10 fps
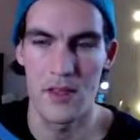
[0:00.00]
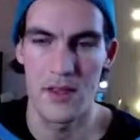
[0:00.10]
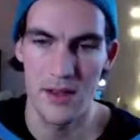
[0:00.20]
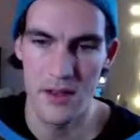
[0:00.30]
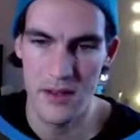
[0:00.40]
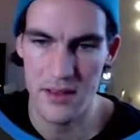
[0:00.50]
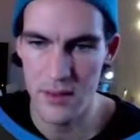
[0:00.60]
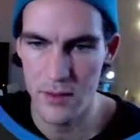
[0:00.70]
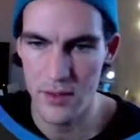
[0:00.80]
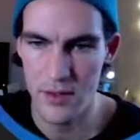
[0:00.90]
And I
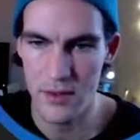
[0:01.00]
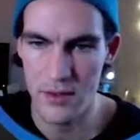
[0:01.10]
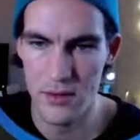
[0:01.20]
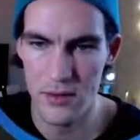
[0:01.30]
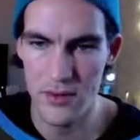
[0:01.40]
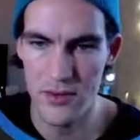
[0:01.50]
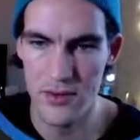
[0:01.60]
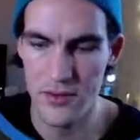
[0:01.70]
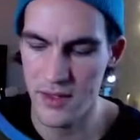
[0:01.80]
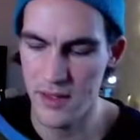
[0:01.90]
think we
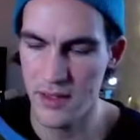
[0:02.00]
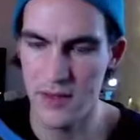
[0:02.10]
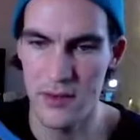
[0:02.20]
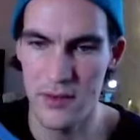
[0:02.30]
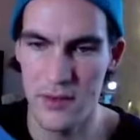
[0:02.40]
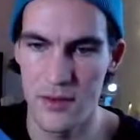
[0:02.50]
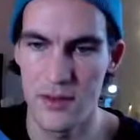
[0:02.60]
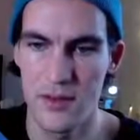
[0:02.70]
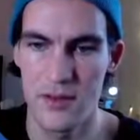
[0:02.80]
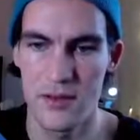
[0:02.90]
also need
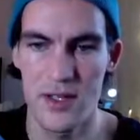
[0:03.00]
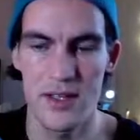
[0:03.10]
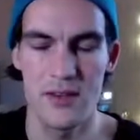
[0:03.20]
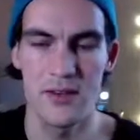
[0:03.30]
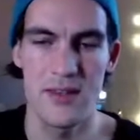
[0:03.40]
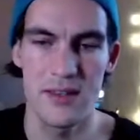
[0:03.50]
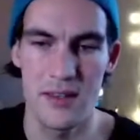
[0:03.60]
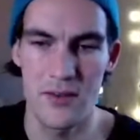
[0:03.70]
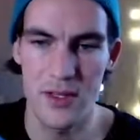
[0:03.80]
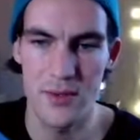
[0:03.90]
to get to 90
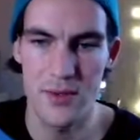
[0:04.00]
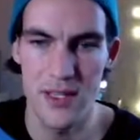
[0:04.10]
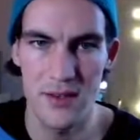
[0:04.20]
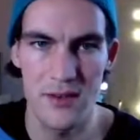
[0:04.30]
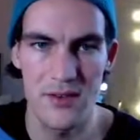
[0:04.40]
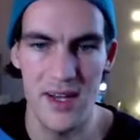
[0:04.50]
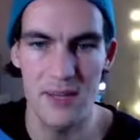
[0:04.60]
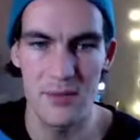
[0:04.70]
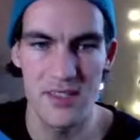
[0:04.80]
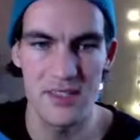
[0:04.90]
degrees, we need to divide
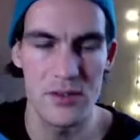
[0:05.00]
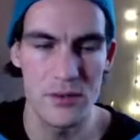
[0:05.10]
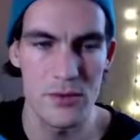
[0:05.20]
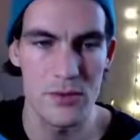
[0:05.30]
it by 2.